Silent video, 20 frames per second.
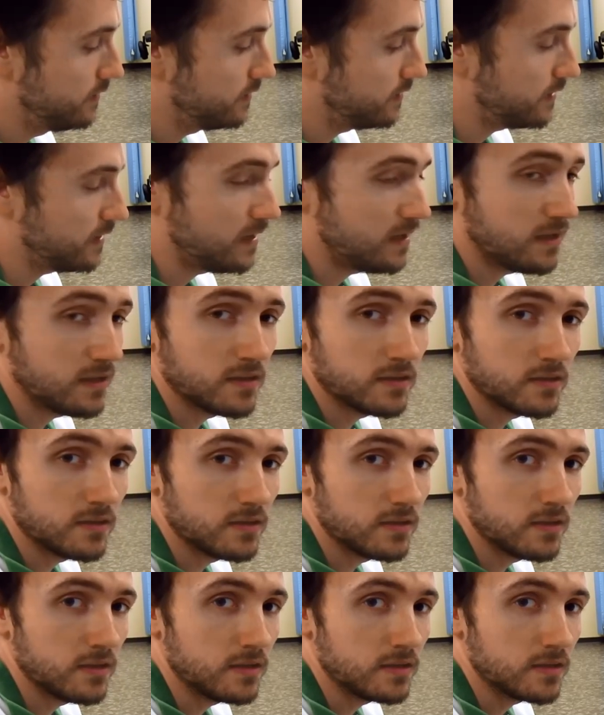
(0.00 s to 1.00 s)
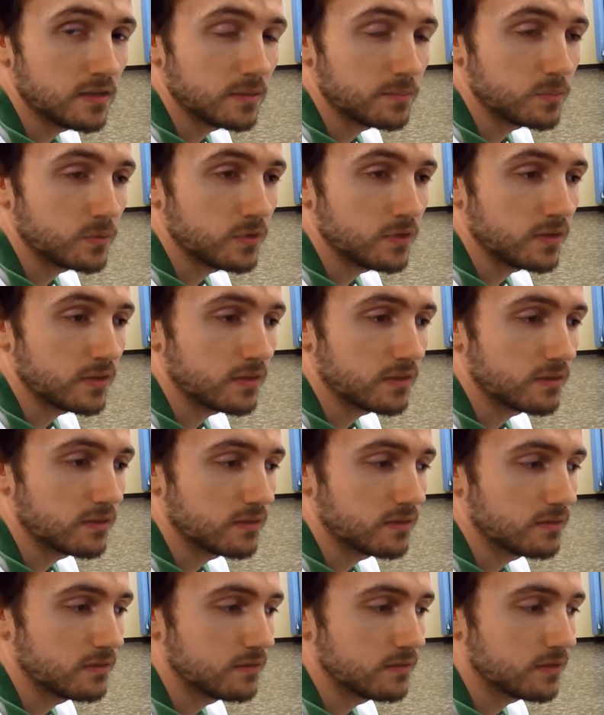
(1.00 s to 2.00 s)
can end up with
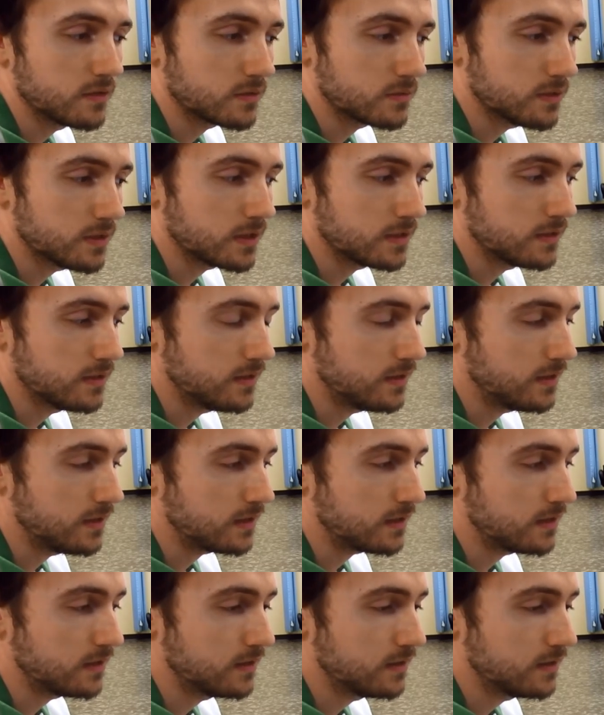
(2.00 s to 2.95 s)
a crick in the neck.